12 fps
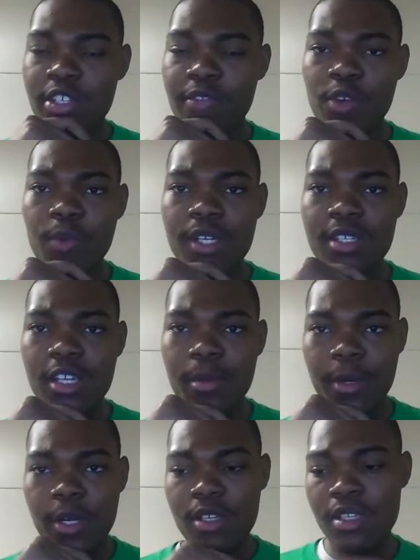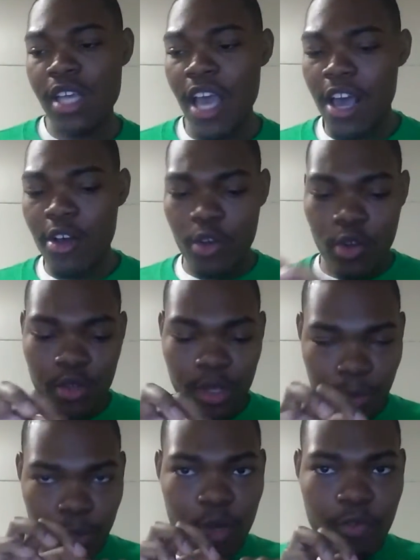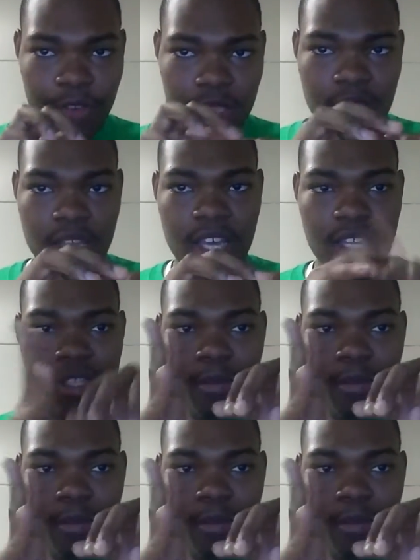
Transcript: If you want to sit up here and say, ooh, the proof is this,